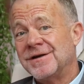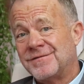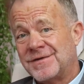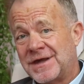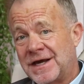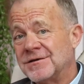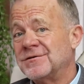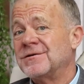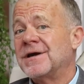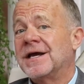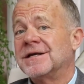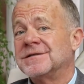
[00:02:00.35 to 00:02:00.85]
if
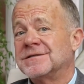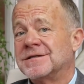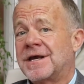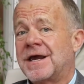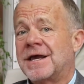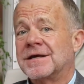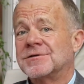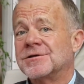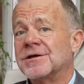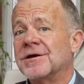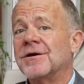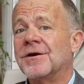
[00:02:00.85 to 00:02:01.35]
that
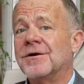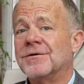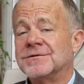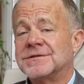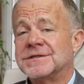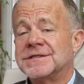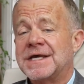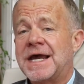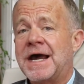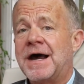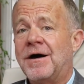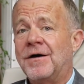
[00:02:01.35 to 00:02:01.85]
transaction
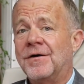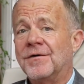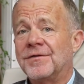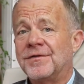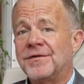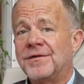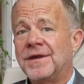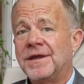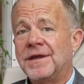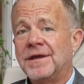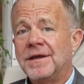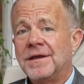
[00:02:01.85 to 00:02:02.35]
goes south.